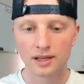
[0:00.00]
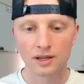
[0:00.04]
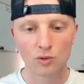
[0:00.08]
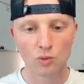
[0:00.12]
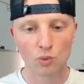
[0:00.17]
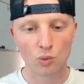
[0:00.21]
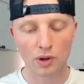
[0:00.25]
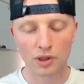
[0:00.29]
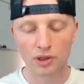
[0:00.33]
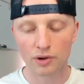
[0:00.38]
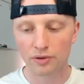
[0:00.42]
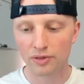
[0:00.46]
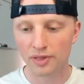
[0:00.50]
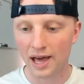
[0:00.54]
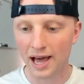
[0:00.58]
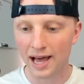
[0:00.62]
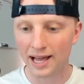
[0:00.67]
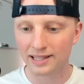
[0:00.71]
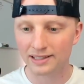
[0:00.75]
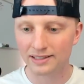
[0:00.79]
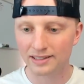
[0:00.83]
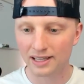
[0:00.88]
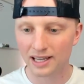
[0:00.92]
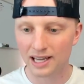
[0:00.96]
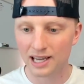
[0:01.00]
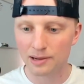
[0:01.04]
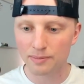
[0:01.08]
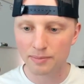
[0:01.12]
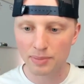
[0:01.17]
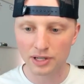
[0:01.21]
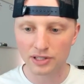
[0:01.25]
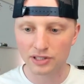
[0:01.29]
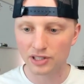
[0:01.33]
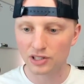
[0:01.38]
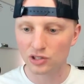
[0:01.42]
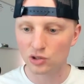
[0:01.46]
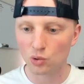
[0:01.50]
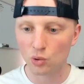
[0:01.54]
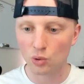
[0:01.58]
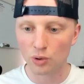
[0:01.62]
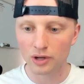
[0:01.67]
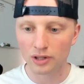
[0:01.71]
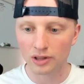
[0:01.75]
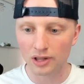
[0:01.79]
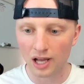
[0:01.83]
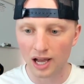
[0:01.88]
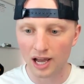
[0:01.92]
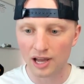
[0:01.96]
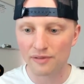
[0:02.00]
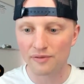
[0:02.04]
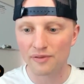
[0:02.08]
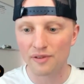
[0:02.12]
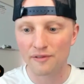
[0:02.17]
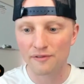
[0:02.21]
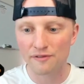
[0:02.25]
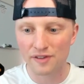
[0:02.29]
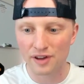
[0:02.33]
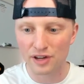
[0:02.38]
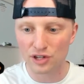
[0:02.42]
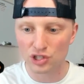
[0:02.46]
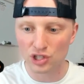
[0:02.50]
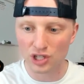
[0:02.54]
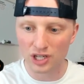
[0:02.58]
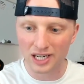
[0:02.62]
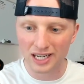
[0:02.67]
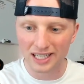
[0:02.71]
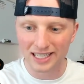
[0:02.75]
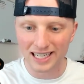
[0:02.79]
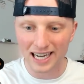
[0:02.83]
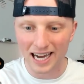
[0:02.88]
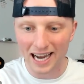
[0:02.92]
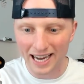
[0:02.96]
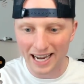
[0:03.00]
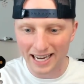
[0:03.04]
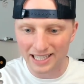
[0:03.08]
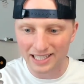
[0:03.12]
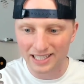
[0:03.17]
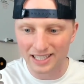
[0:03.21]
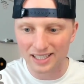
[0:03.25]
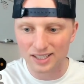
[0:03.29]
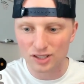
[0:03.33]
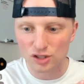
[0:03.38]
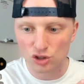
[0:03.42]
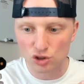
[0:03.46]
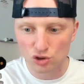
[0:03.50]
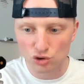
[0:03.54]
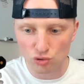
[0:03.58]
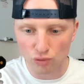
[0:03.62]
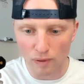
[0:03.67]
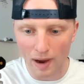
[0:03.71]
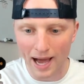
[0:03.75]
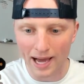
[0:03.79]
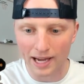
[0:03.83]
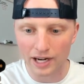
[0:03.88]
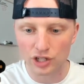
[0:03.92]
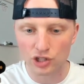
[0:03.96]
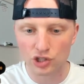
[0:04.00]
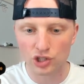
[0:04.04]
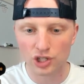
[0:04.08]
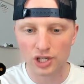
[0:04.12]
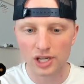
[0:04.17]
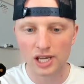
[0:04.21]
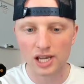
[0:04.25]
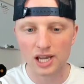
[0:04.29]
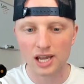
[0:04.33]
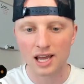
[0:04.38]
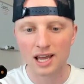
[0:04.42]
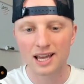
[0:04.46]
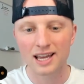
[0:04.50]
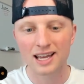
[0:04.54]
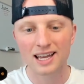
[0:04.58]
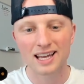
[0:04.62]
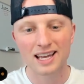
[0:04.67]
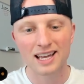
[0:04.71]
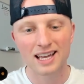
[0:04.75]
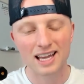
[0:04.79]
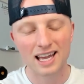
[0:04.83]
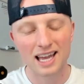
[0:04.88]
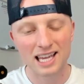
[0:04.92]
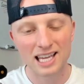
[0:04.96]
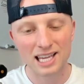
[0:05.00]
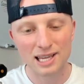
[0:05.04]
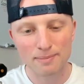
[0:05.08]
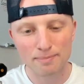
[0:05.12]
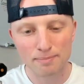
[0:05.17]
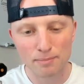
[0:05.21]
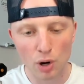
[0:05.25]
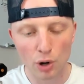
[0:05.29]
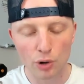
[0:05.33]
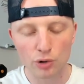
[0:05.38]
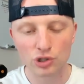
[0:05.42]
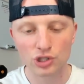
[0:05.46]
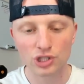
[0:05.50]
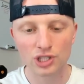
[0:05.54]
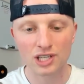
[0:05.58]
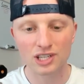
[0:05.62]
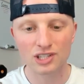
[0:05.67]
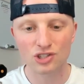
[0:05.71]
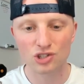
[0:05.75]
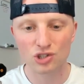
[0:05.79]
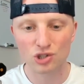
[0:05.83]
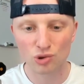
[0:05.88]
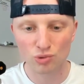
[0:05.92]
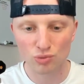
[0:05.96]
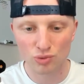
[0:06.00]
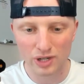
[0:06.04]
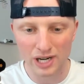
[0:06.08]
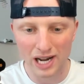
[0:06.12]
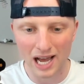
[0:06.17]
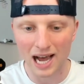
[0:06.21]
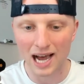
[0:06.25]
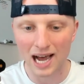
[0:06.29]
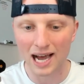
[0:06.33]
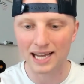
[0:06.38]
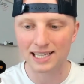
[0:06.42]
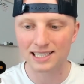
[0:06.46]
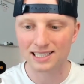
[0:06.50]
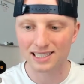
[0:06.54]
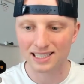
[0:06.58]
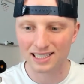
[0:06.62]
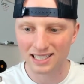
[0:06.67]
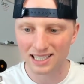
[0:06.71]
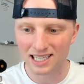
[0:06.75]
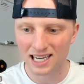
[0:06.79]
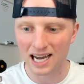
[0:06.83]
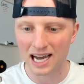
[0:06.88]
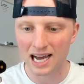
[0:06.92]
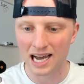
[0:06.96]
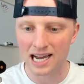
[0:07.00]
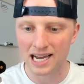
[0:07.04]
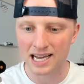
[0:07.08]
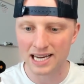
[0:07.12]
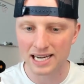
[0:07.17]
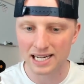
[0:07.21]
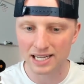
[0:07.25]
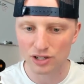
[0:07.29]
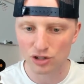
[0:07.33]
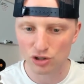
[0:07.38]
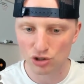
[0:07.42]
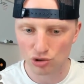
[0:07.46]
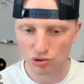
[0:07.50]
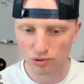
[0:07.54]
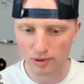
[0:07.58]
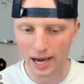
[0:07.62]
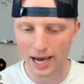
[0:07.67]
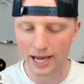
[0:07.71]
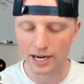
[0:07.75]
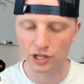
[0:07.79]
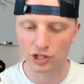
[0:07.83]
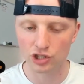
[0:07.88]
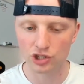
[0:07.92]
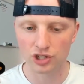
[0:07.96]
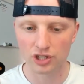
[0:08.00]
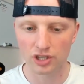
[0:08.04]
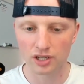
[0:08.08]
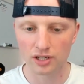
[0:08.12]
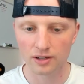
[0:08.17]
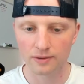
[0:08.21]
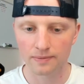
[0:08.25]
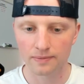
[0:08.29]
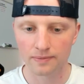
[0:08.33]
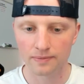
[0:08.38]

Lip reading: Whether that's in business or in life, vision guides strategy. Emotions do not guide strategy.